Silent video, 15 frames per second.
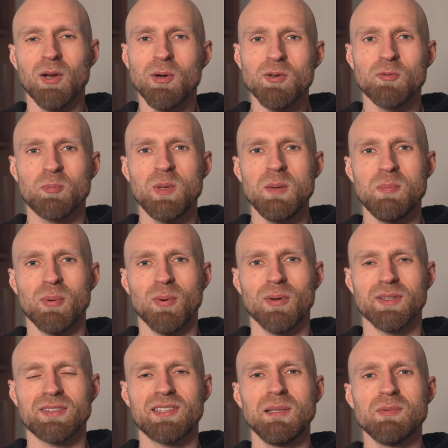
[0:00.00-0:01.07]
A lot of
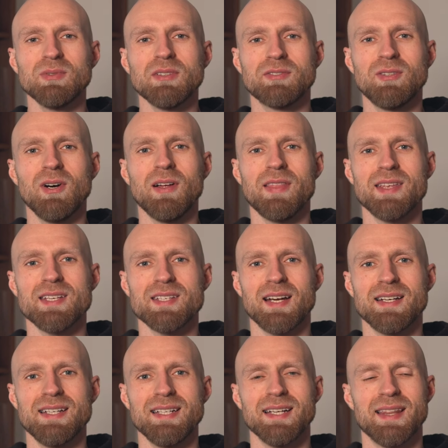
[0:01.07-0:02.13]
people seem to have gotten this
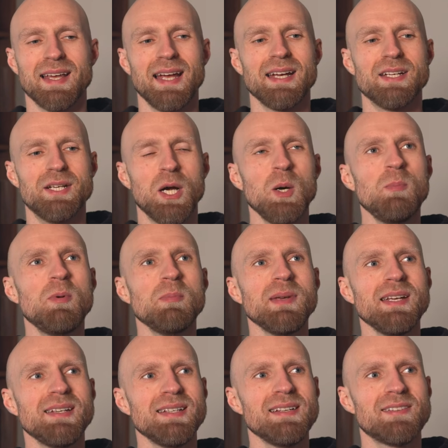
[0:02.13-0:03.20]
idea that a
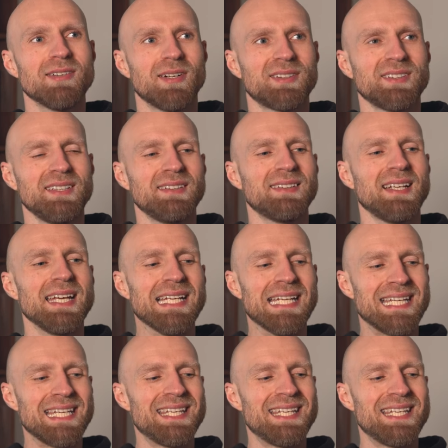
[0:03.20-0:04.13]
dopamine detox is a